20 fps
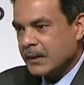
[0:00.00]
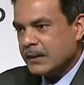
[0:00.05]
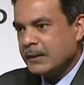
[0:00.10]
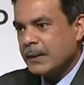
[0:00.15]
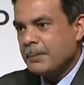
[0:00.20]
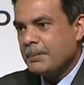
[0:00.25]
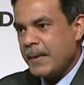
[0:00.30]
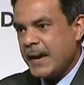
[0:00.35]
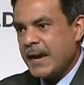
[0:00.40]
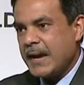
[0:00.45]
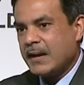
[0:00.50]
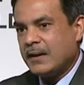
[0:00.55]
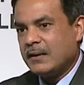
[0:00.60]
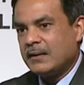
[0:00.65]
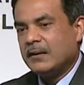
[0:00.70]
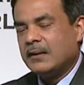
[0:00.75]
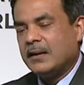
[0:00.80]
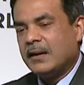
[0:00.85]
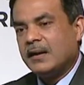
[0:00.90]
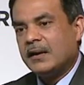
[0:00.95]
The mayor
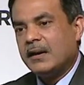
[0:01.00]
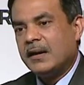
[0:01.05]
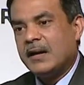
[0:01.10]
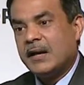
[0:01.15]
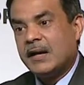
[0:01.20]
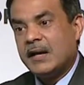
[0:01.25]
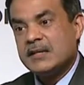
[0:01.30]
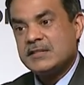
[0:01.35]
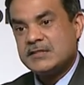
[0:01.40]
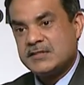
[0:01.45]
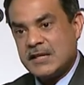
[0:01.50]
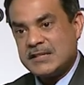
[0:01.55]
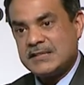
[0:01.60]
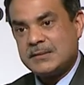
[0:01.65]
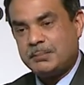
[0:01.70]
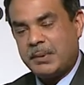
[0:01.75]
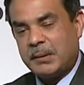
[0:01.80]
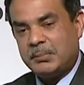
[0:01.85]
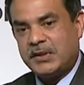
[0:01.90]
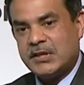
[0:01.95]
has
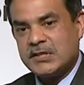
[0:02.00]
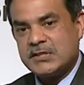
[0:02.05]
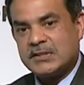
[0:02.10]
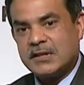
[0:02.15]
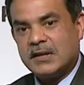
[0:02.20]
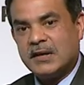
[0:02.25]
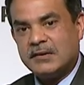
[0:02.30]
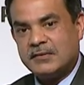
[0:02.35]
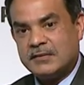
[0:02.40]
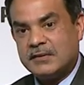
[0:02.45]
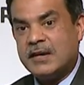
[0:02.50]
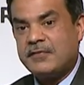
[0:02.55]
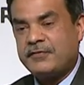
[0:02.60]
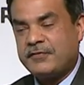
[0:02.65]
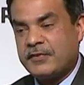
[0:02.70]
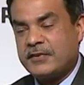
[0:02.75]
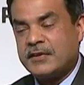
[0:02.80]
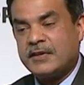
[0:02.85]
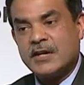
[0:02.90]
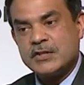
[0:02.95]
just published a draft
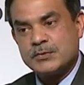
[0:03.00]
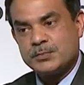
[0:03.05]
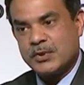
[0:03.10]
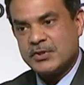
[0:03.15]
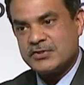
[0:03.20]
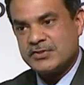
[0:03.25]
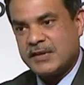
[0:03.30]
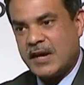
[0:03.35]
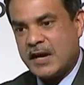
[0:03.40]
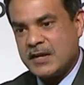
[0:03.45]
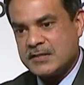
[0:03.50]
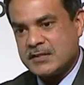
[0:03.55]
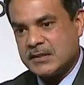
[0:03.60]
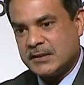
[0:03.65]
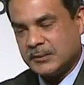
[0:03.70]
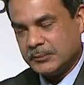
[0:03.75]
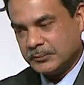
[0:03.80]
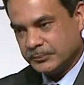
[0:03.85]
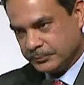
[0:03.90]
transport strategy.